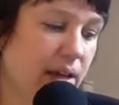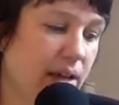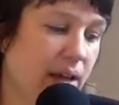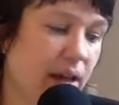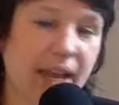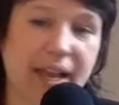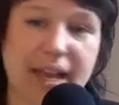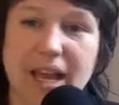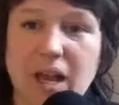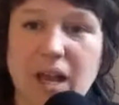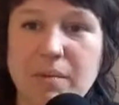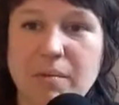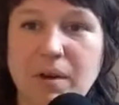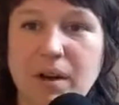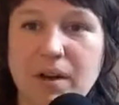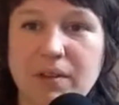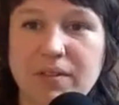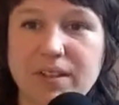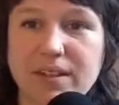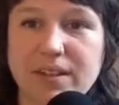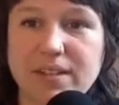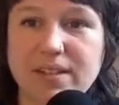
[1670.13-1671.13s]
I am
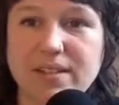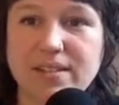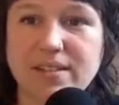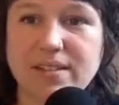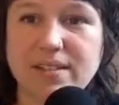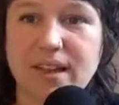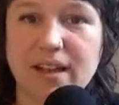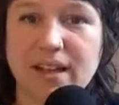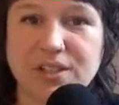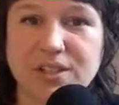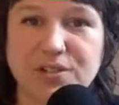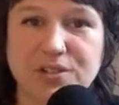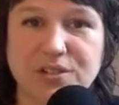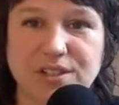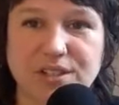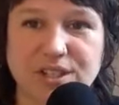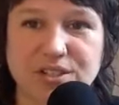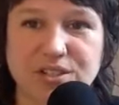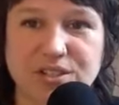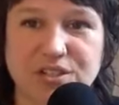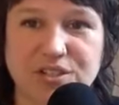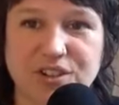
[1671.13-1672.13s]
on this
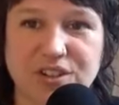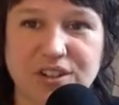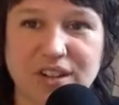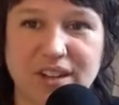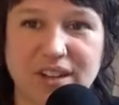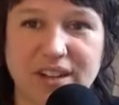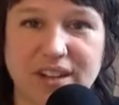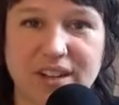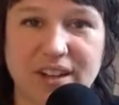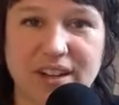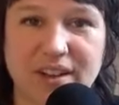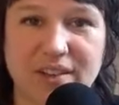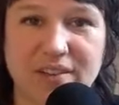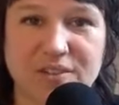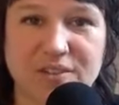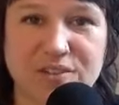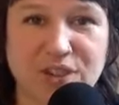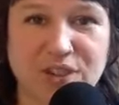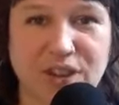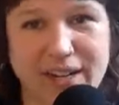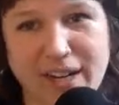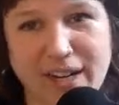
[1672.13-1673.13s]
interesting journey of
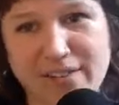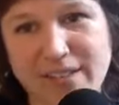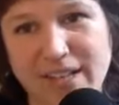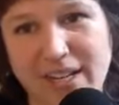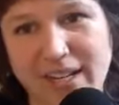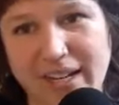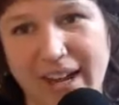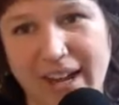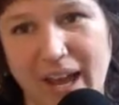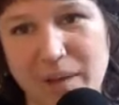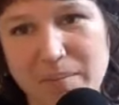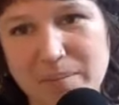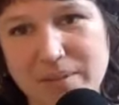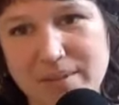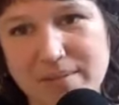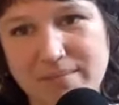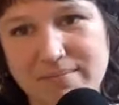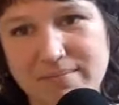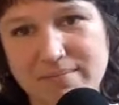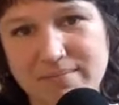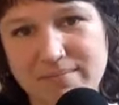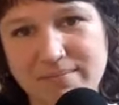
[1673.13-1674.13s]
trying out dating apps